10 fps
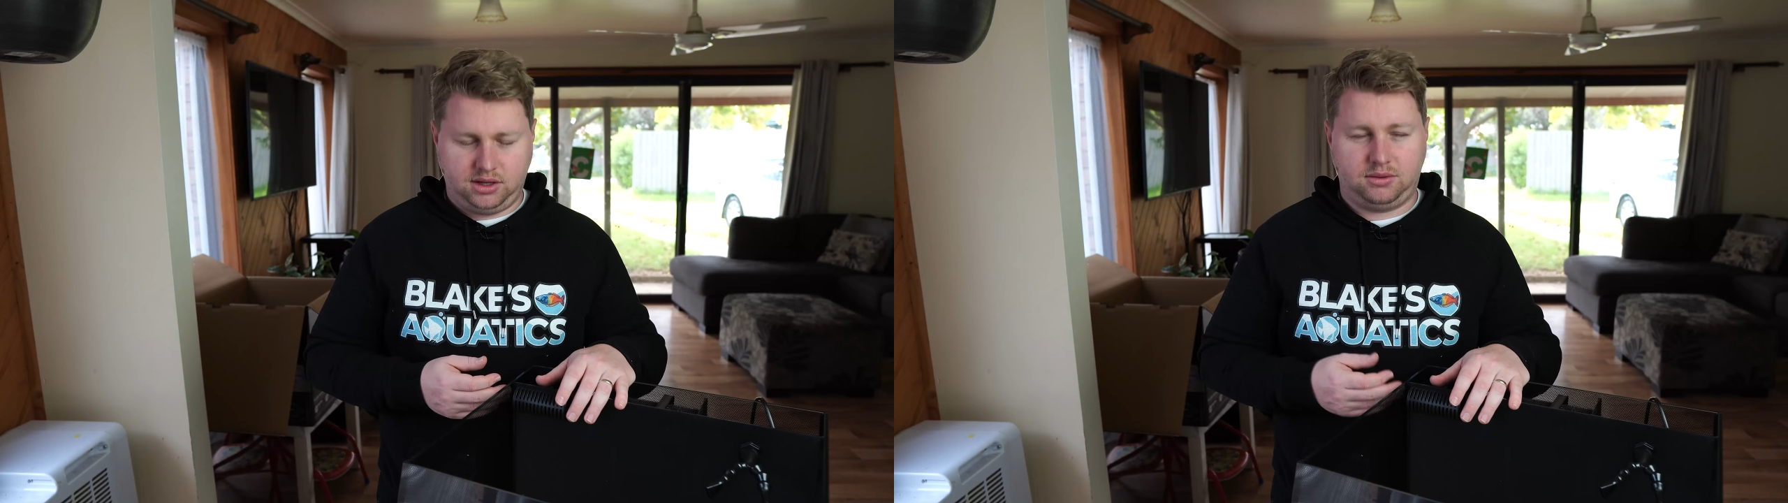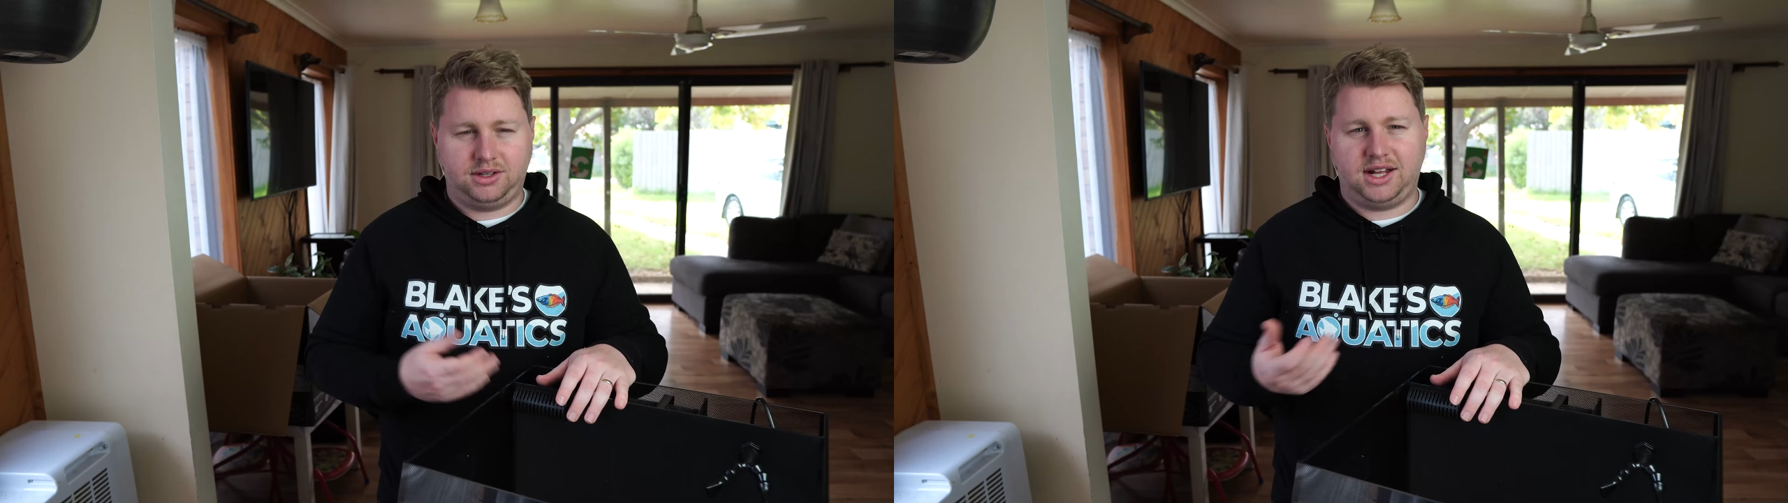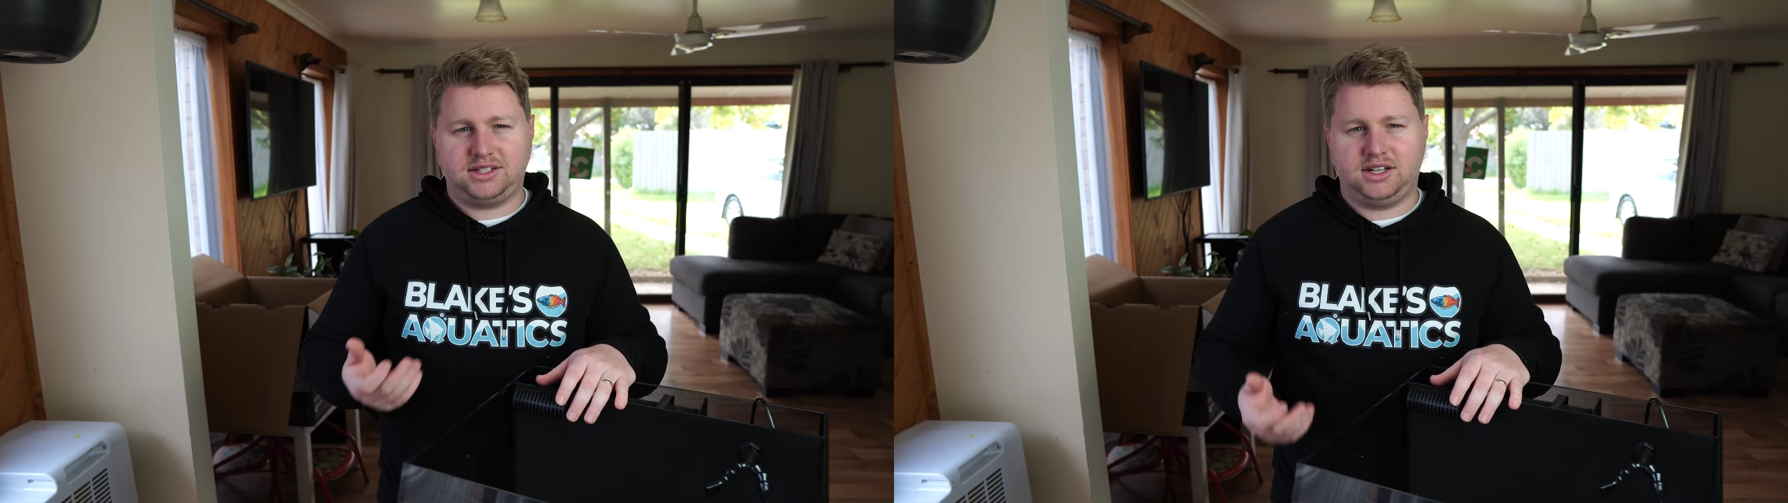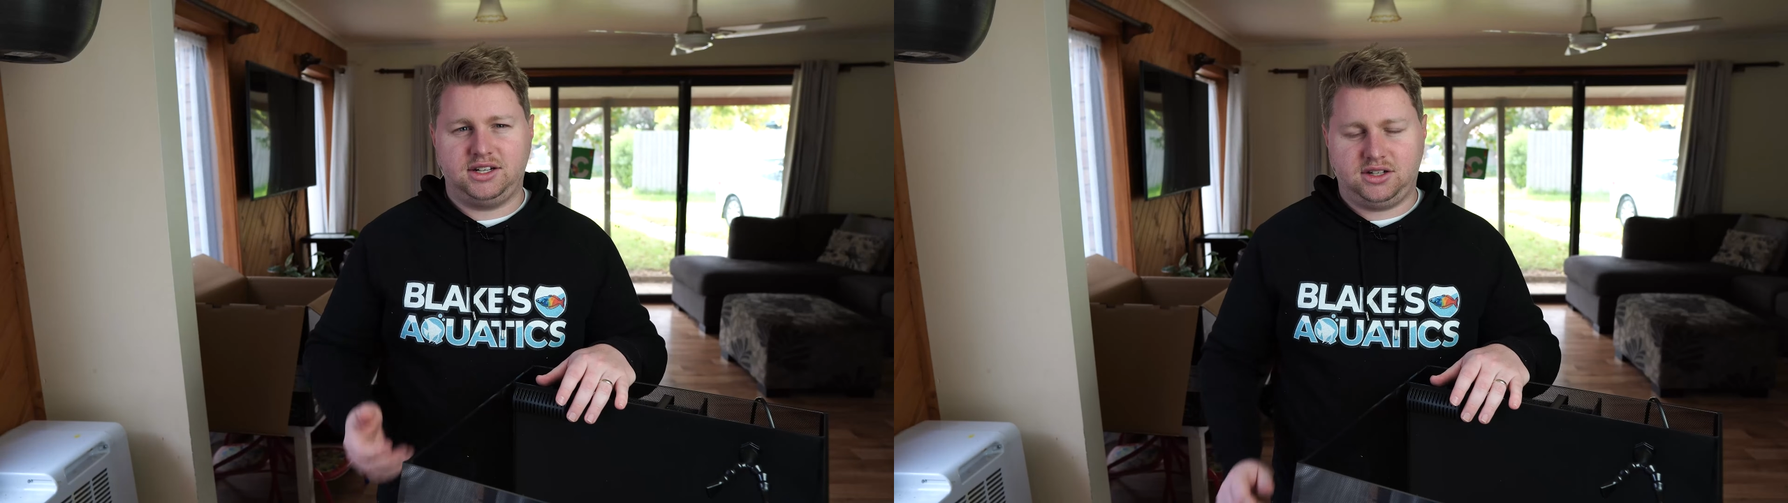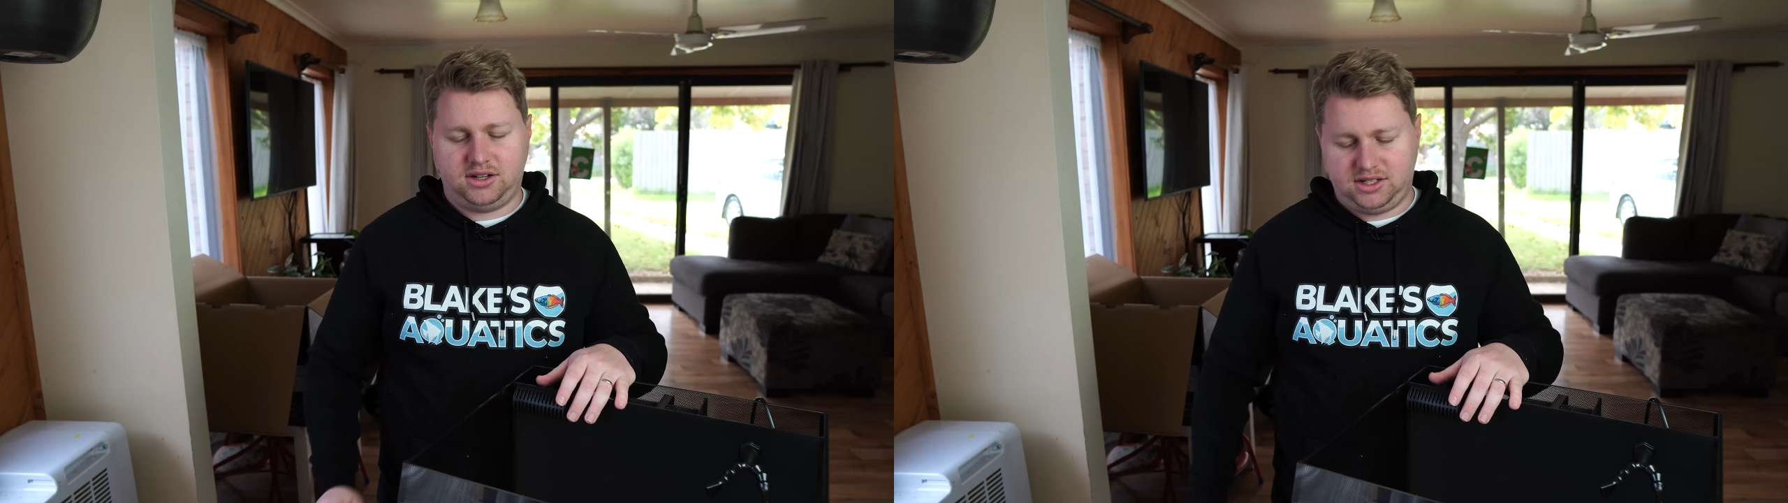What that's going
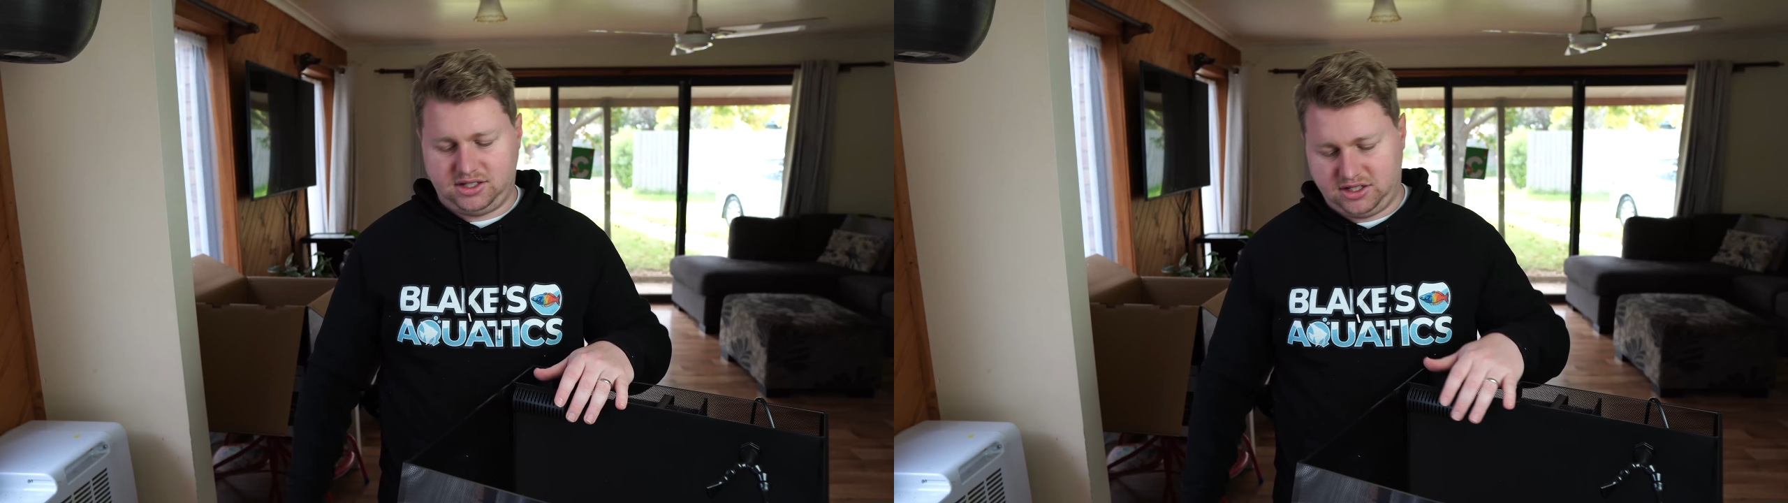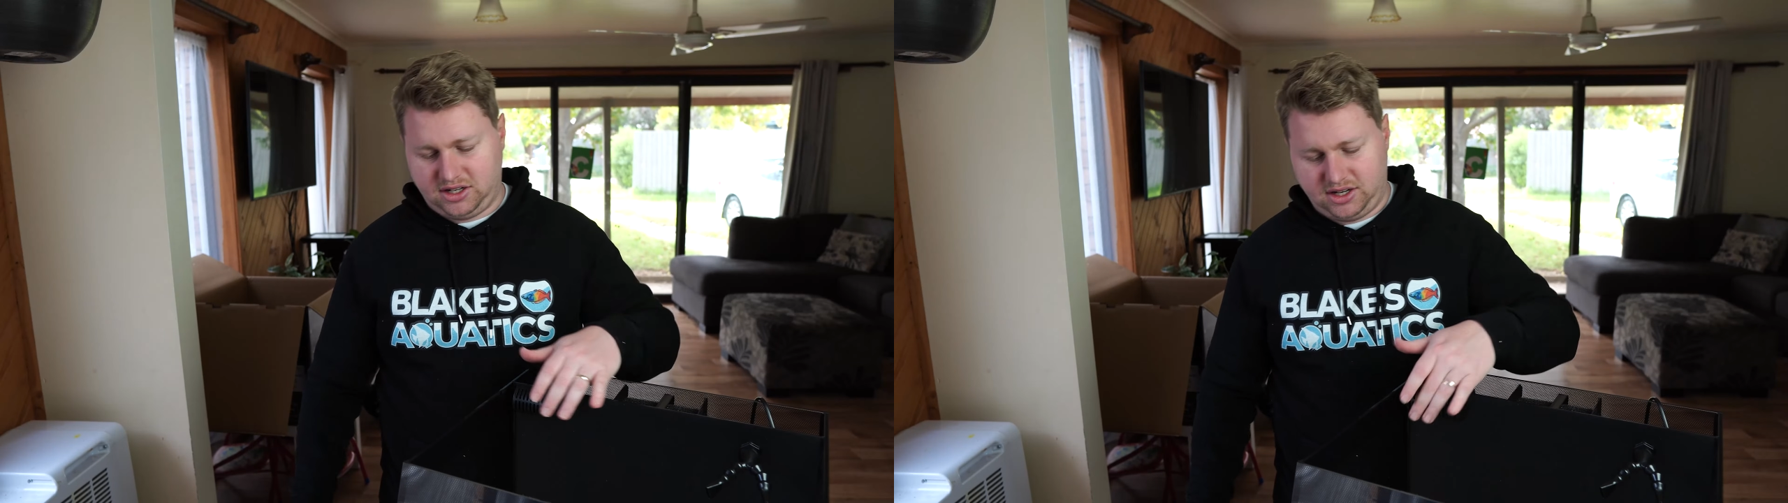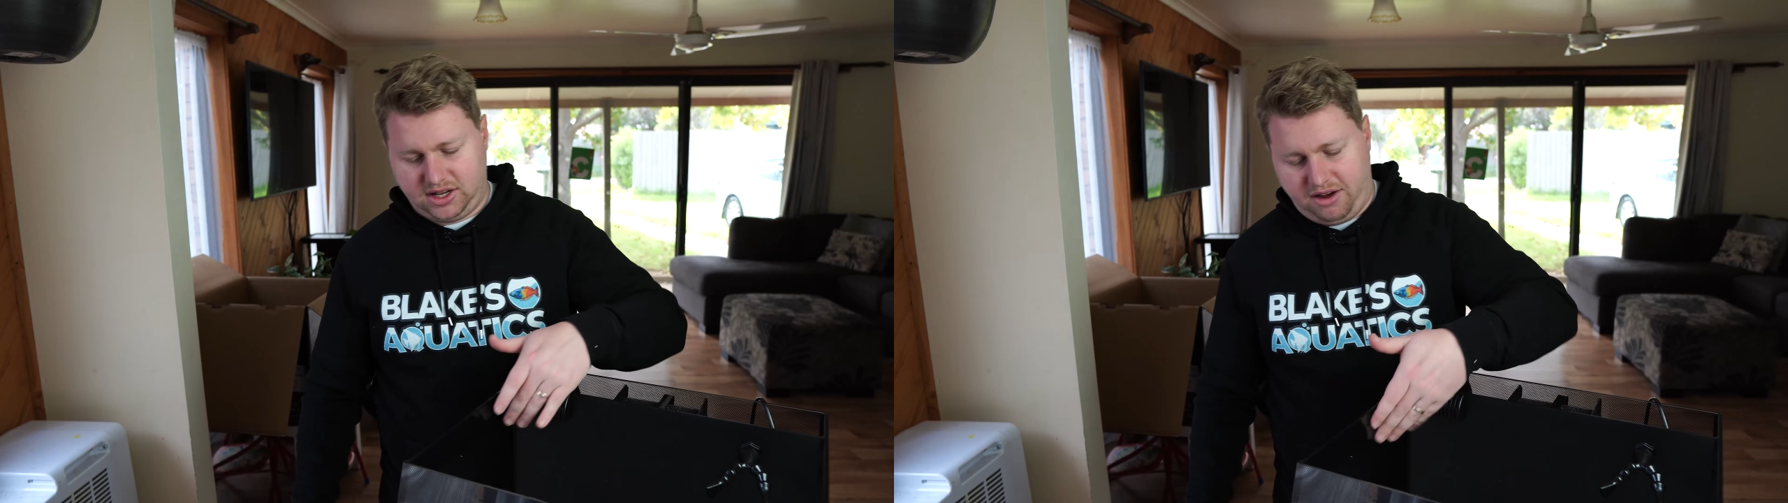to do is just going to